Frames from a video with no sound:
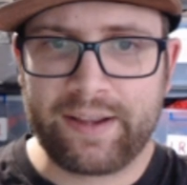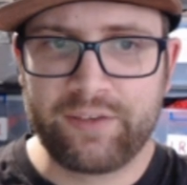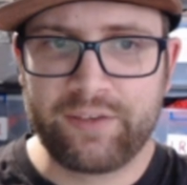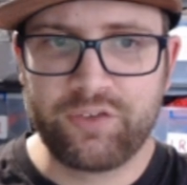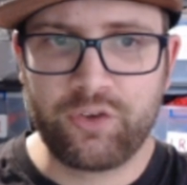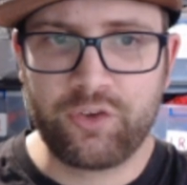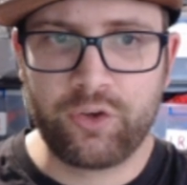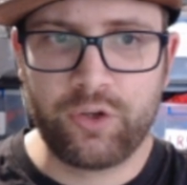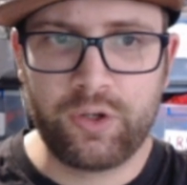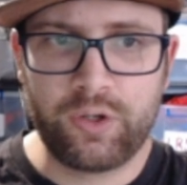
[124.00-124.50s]

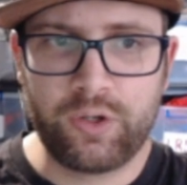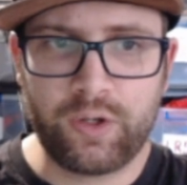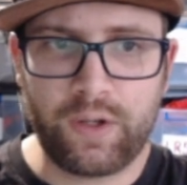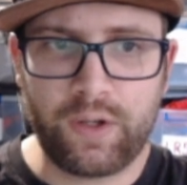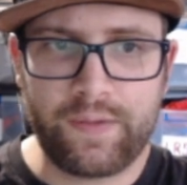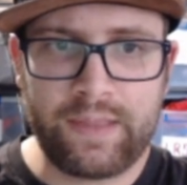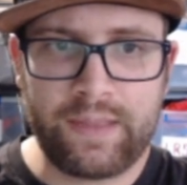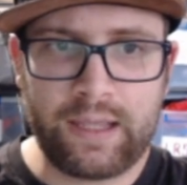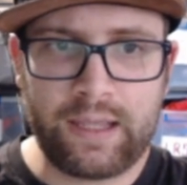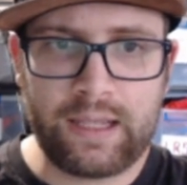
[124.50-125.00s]
and do
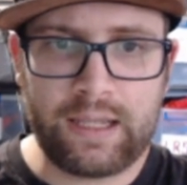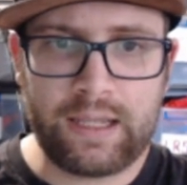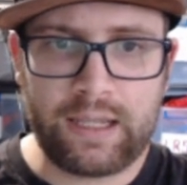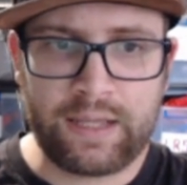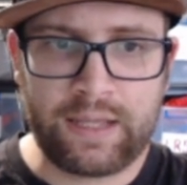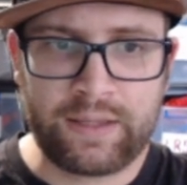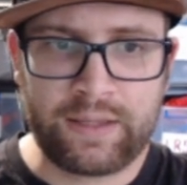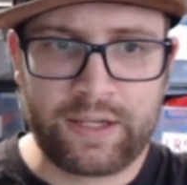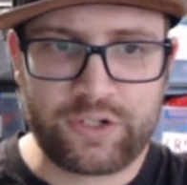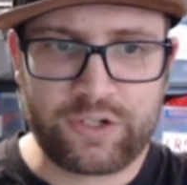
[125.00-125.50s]

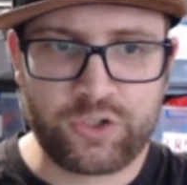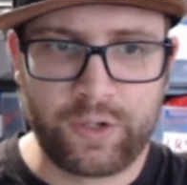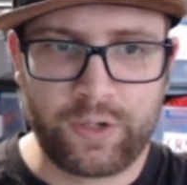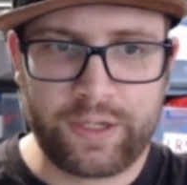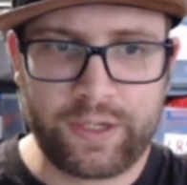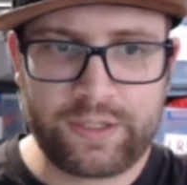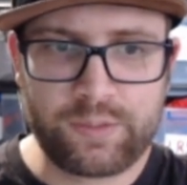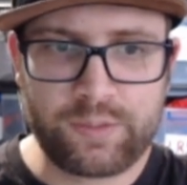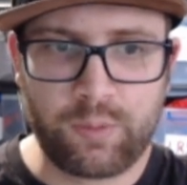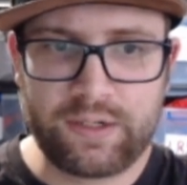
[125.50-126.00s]
the
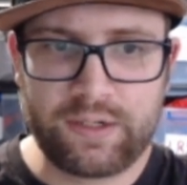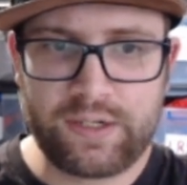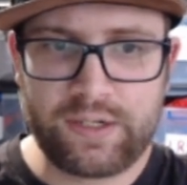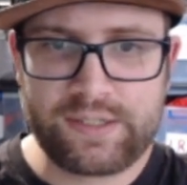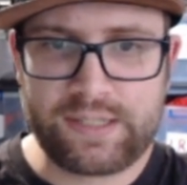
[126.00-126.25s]
electronics one,